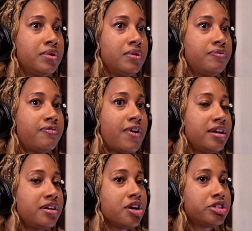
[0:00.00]
Find
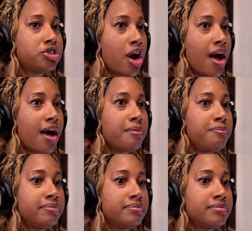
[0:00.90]
your tribe.
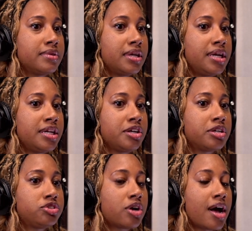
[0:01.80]
In your
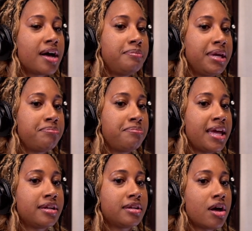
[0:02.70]
tribe, it
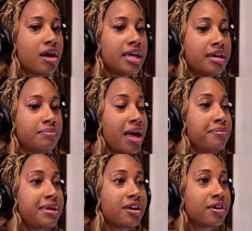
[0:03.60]
might
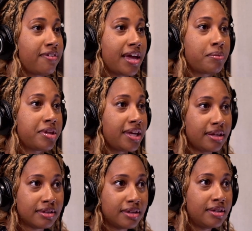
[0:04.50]
be your family.
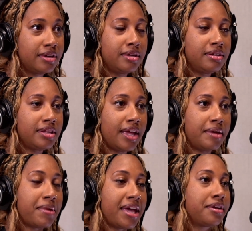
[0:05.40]
It
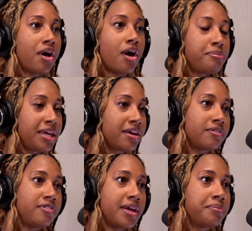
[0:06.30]
may not be your
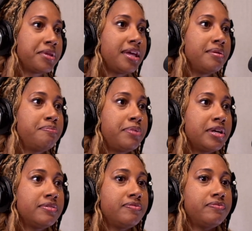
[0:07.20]
family, but
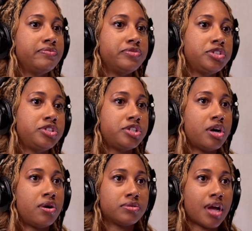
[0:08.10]

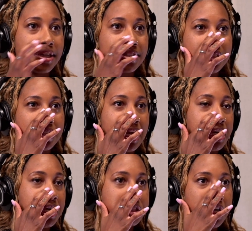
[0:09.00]
don't isolate
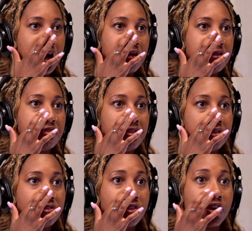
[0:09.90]
yourself
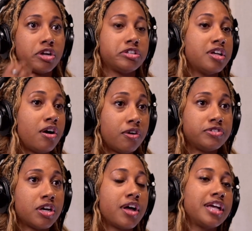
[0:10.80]
for yourself.
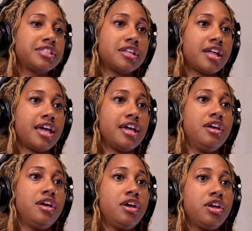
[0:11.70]
Don't isolate
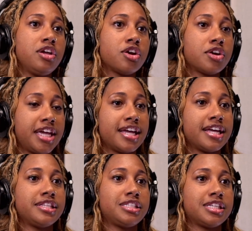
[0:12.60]
your
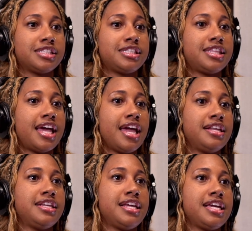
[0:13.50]
kids, because they
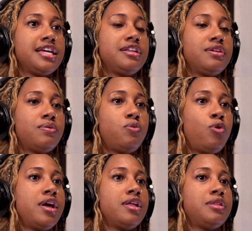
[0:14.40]
need
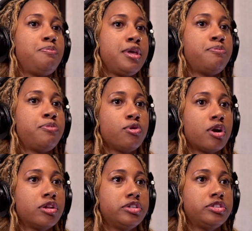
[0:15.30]
what the people who are
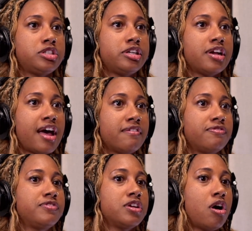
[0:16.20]
close to you to have
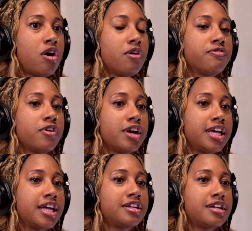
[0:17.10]
to offer,
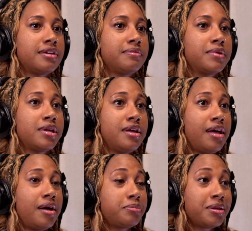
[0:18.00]
again, to
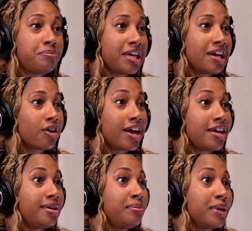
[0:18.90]
help them be a great
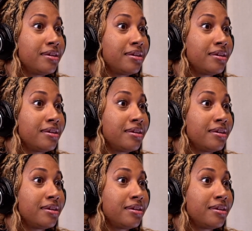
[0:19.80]
human.